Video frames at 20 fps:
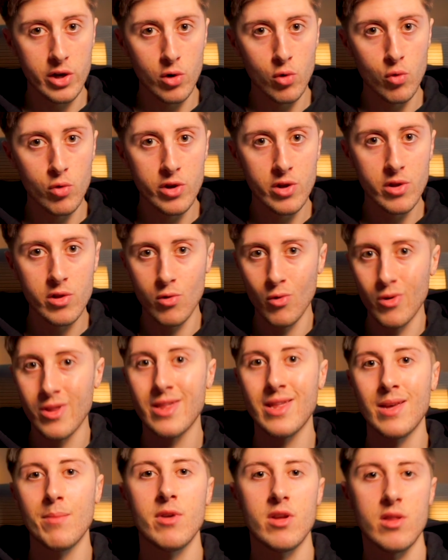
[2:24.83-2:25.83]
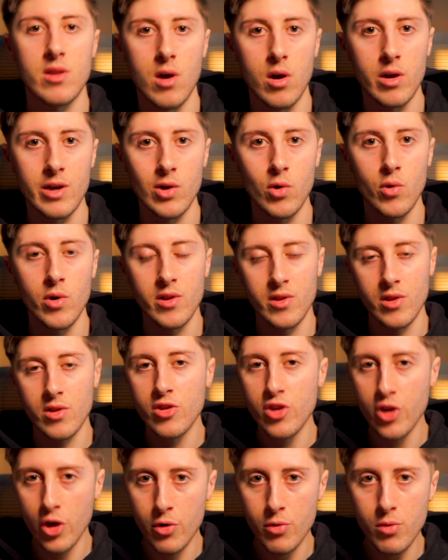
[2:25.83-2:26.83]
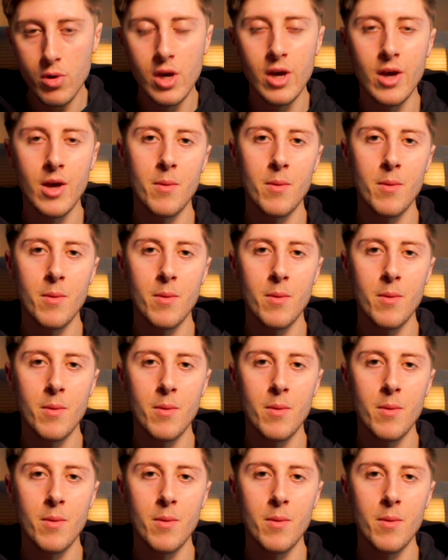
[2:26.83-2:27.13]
audience or a similar target audience as you,